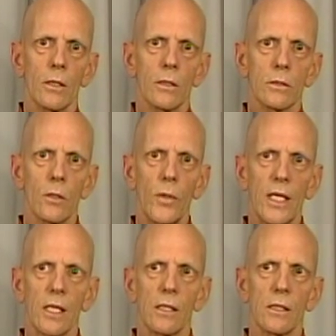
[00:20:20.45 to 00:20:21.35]
So we
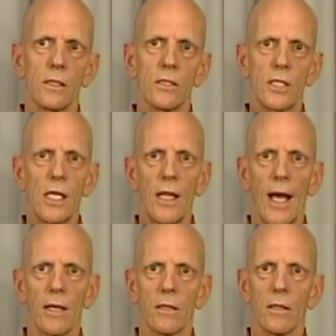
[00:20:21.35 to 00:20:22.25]
can see
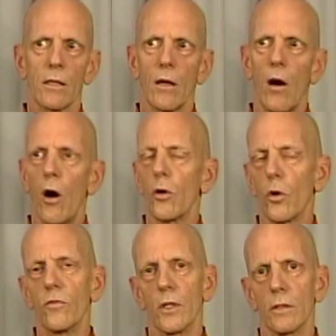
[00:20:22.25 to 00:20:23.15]
that all
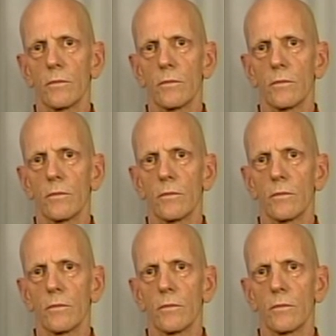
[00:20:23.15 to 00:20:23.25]
over